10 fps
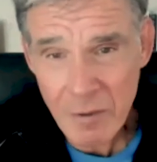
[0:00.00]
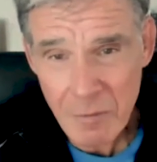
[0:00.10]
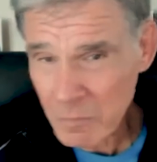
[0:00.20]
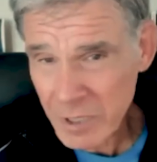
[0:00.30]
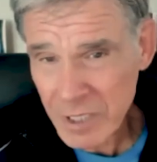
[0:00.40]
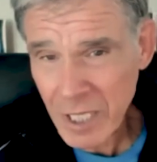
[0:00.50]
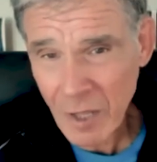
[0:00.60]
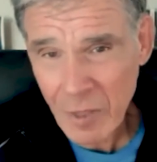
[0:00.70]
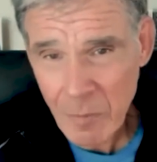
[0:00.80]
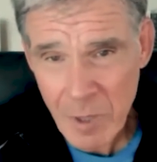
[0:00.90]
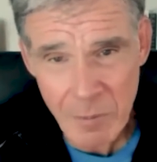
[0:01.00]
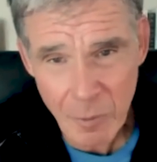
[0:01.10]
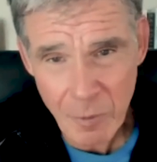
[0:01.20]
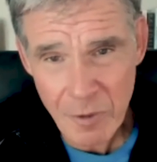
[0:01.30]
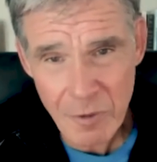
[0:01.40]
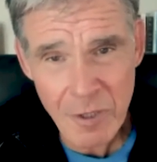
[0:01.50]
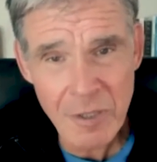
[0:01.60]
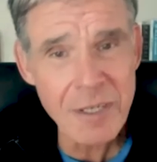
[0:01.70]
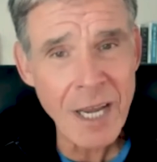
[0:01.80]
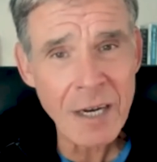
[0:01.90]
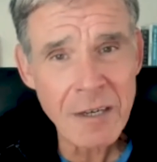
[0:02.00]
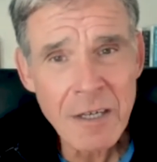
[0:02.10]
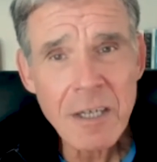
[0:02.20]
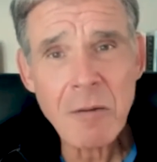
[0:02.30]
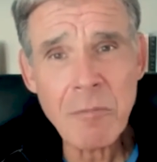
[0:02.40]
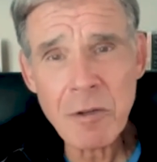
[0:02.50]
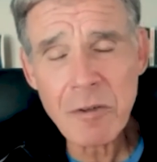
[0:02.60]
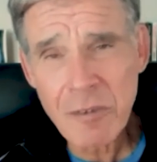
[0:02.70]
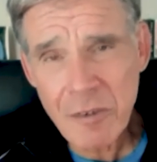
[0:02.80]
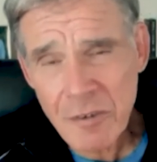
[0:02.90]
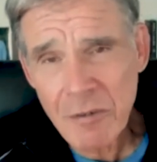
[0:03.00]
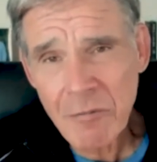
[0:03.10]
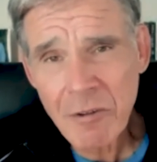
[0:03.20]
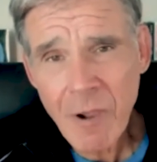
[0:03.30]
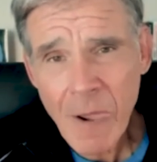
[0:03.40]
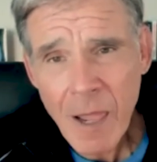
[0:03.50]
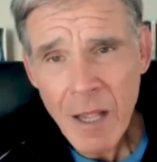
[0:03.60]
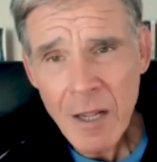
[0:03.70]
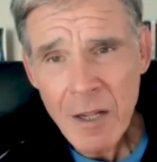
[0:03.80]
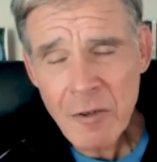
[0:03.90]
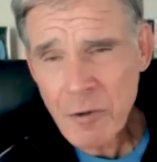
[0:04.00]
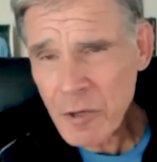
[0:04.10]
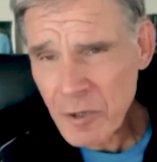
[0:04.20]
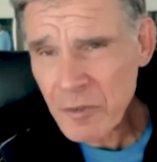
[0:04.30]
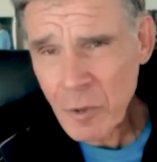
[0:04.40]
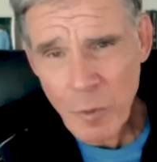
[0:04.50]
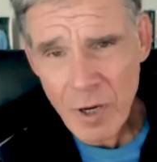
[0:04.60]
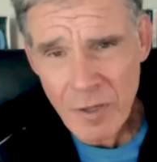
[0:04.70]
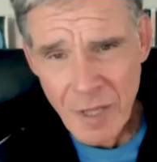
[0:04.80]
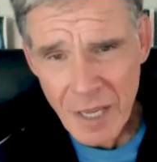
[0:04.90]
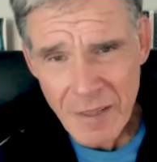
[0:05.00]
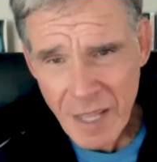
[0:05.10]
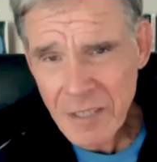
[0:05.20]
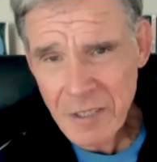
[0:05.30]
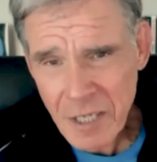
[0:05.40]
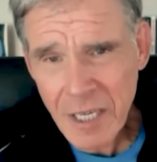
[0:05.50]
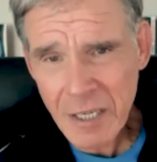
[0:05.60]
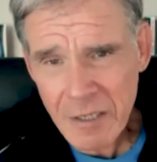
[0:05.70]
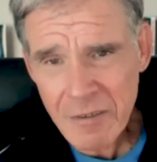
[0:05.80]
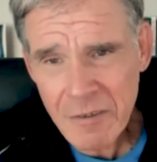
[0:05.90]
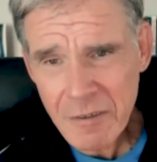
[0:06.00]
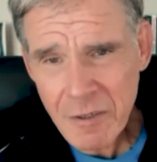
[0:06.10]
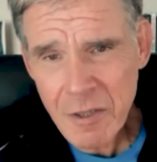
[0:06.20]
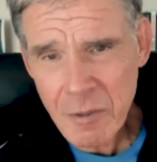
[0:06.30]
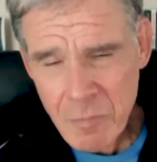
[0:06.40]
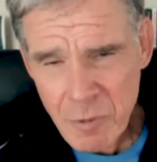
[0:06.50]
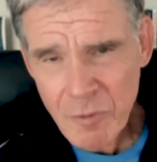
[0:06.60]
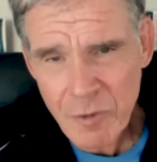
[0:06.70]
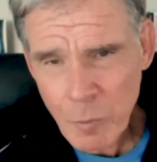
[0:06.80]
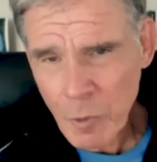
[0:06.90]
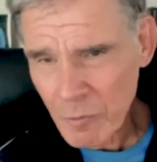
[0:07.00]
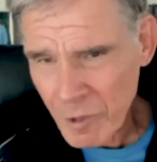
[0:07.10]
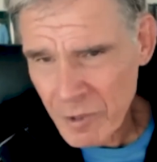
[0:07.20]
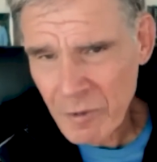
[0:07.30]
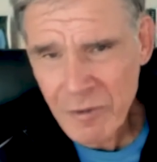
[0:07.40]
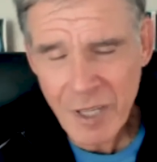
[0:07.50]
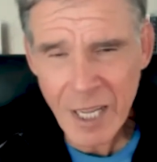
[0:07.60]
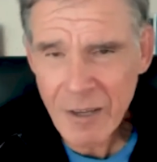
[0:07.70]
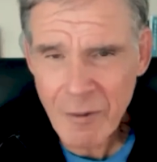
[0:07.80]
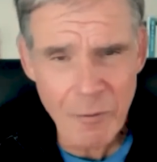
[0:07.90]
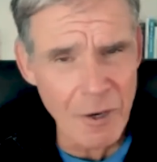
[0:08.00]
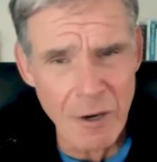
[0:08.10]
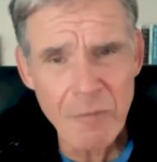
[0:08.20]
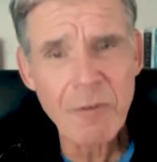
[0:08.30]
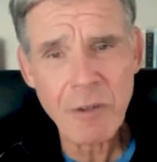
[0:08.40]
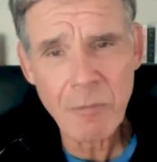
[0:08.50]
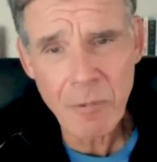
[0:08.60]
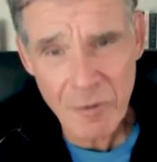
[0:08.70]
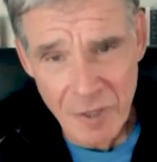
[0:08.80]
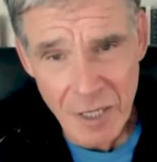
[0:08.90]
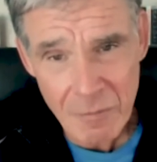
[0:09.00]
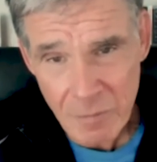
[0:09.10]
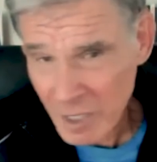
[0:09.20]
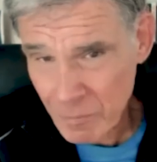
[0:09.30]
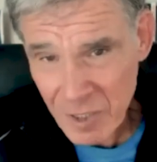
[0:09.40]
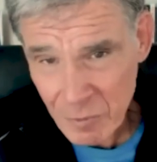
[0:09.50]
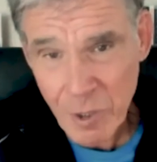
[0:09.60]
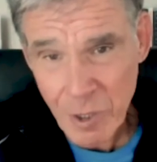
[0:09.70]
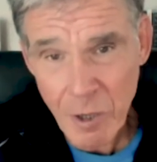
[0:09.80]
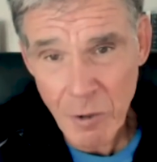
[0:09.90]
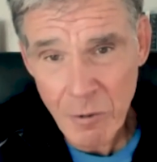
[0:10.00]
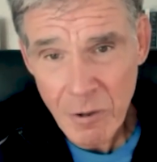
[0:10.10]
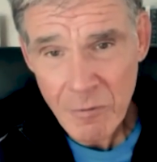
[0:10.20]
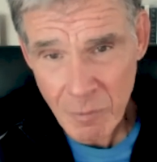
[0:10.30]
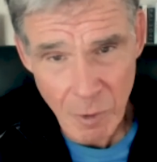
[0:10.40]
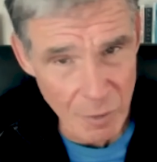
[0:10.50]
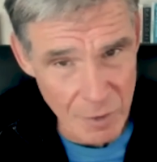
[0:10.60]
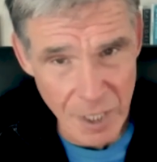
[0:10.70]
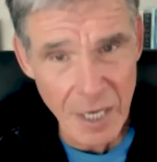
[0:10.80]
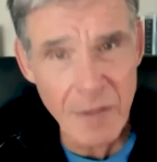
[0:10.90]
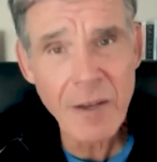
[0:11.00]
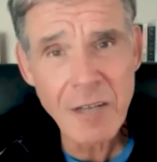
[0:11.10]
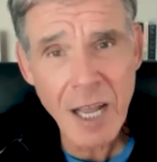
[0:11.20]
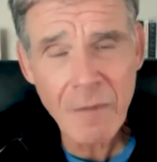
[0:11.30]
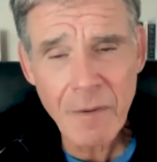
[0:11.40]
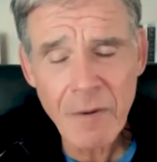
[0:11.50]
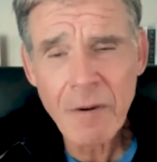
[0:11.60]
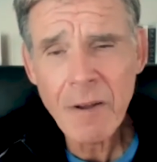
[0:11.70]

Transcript: completely healthy people with good, intact immune systems. So you just don't want to take that chance. The booster will reduce that 30 to 50%, as best we know from all the data that's out there.